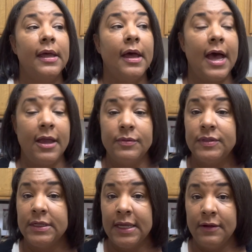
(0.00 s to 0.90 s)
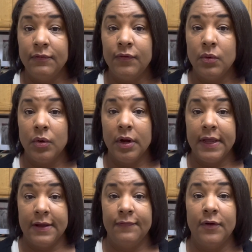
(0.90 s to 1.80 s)
I was looking for
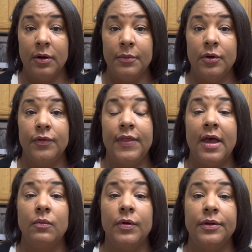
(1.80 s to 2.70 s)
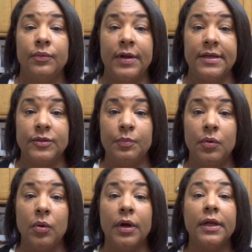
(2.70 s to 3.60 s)
a farmer that would raise
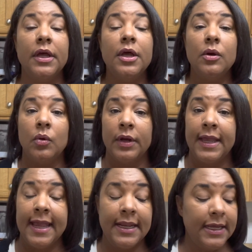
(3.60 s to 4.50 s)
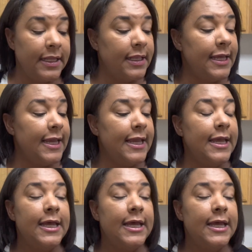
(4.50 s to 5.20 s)
pork organically,